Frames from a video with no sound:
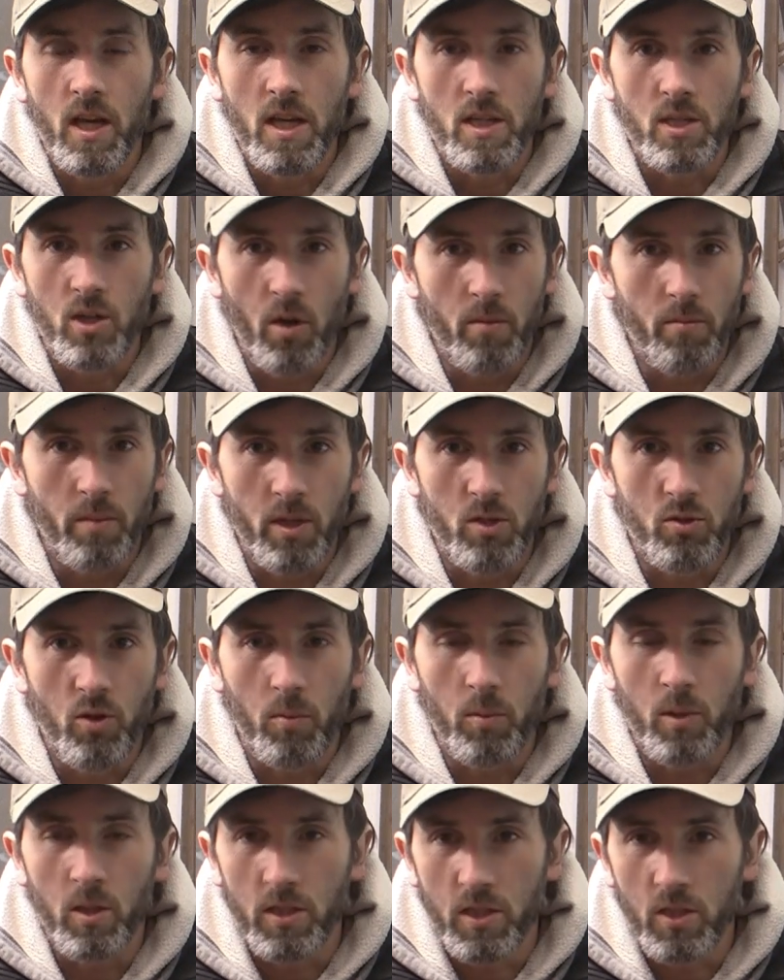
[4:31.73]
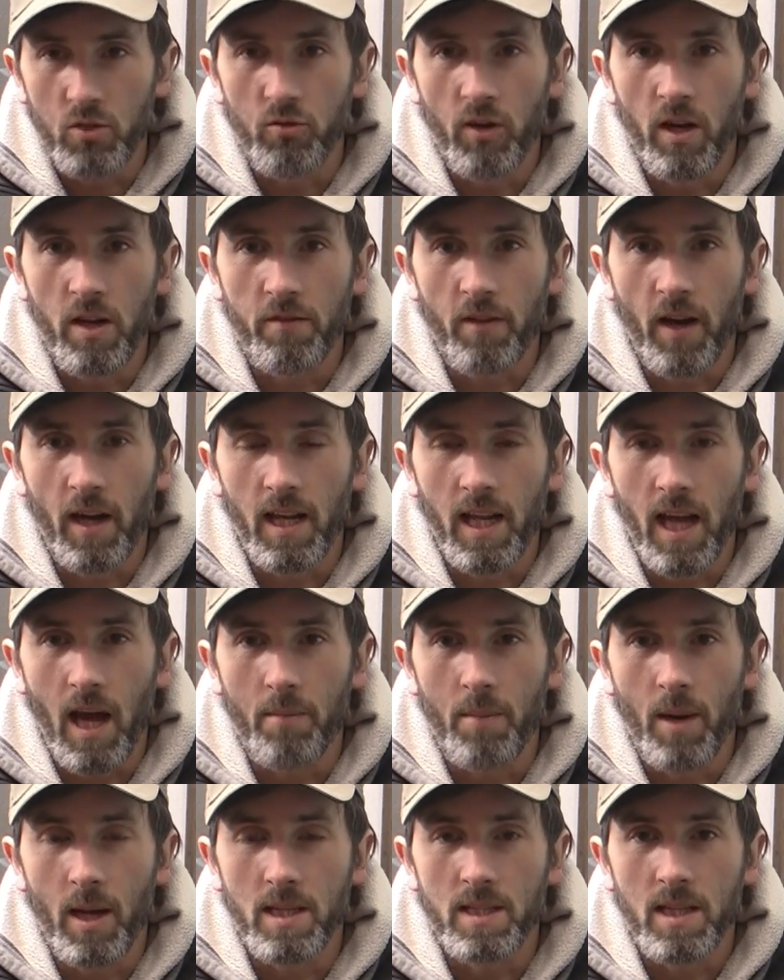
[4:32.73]
it's not in big droplets, it's really finely
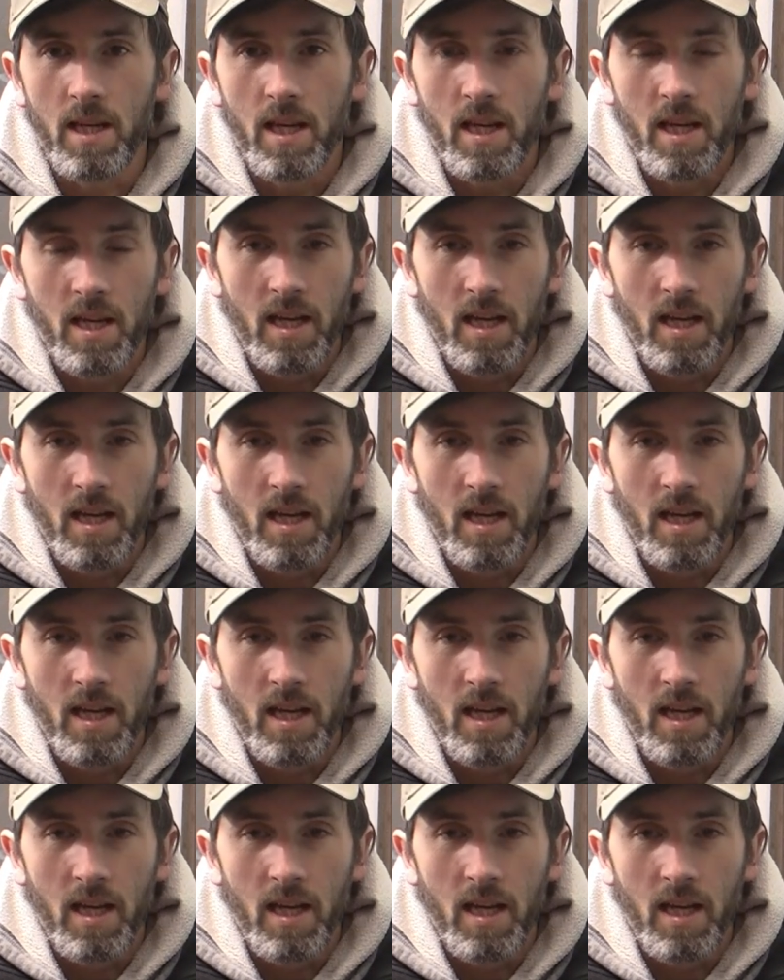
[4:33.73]
atomised,